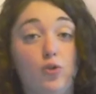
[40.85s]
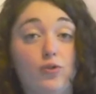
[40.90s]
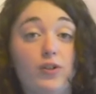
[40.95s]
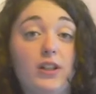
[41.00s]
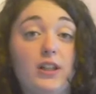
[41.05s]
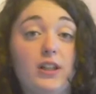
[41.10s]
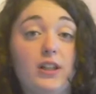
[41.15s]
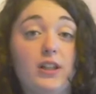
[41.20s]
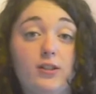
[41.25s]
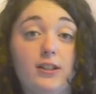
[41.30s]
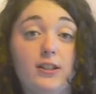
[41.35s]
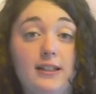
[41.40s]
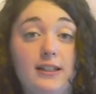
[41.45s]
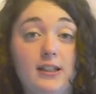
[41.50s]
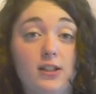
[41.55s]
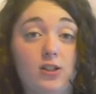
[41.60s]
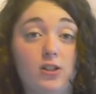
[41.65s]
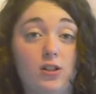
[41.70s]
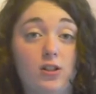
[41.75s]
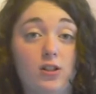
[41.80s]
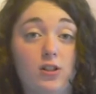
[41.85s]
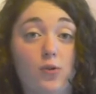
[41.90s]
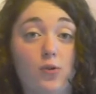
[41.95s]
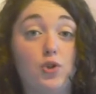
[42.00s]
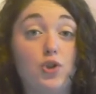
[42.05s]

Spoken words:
really only need to know